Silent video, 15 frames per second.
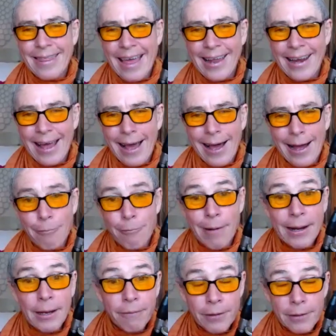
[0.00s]
that are
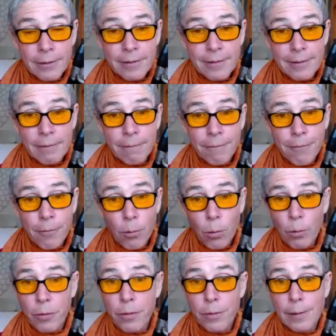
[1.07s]
relevant
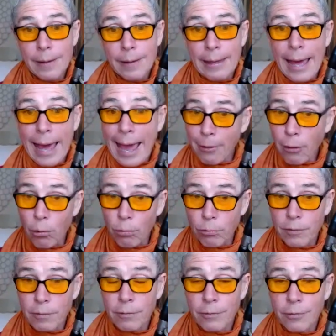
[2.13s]
for the
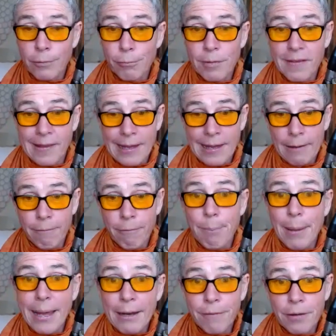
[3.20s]
adult to
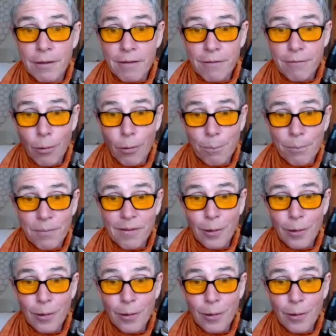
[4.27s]
receive benefits from.